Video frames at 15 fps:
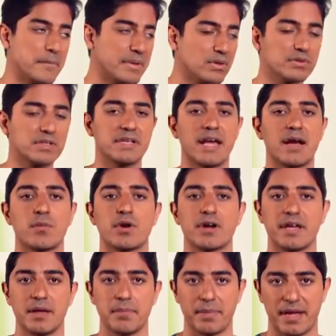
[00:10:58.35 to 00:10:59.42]
build a
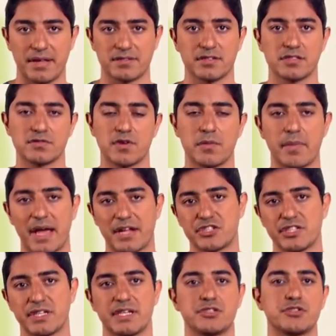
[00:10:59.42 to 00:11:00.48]
networking basis for
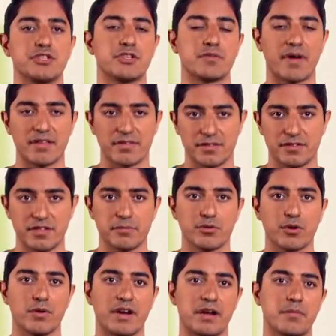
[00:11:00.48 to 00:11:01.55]
matching into your residency
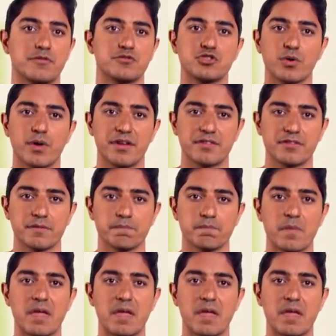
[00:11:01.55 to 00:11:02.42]
program of choice.